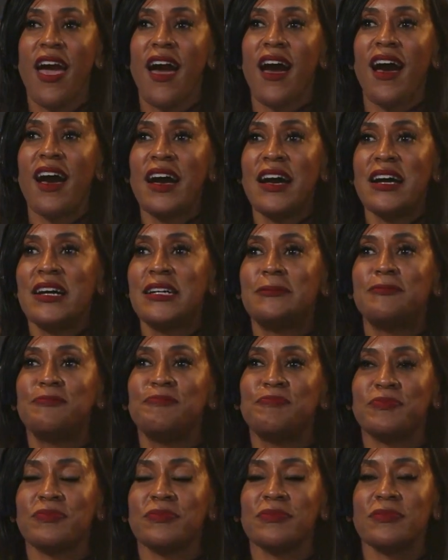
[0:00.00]
Um,
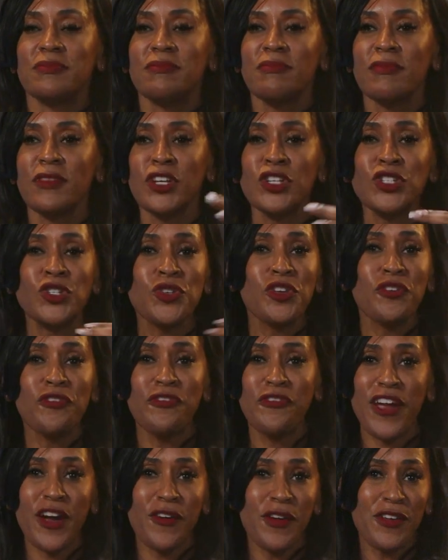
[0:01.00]
so they're
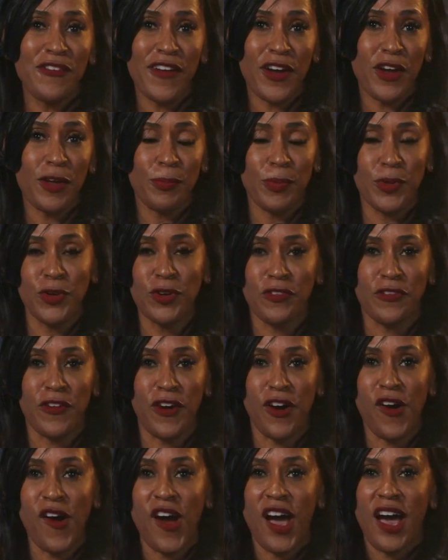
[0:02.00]
very, very
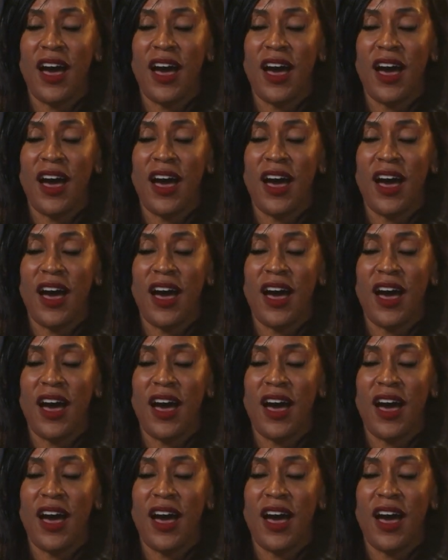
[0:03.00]
beautiful,